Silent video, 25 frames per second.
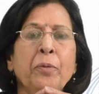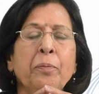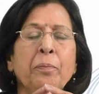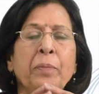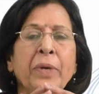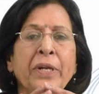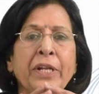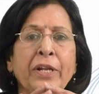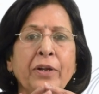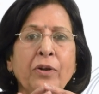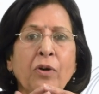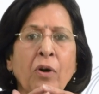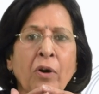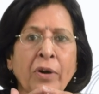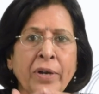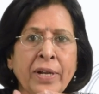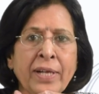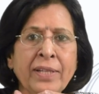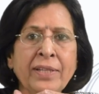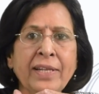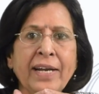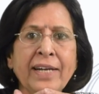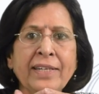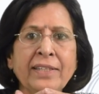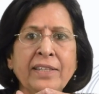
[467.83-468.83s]
but in
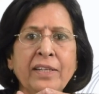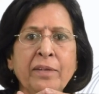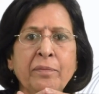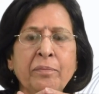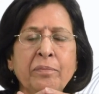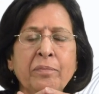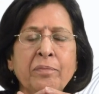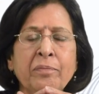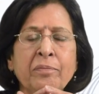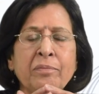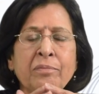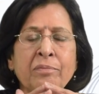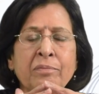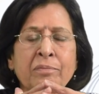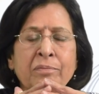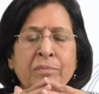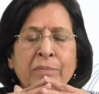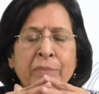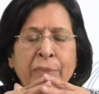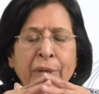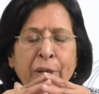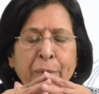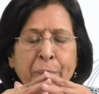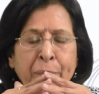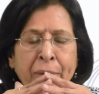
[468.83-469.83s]
order that the
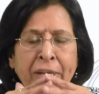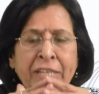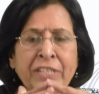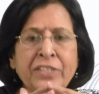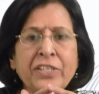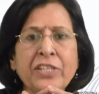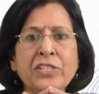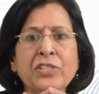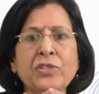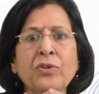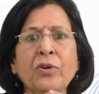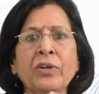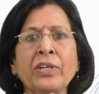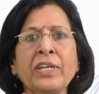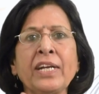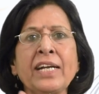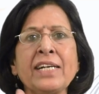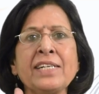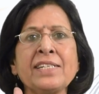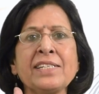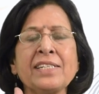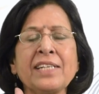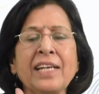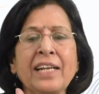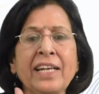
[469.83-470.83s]
image does not
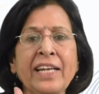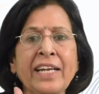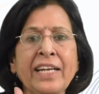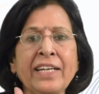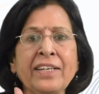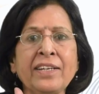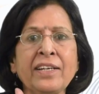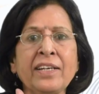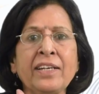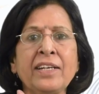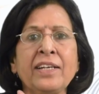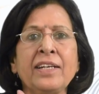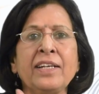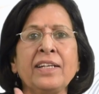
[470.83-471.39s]
get sullied,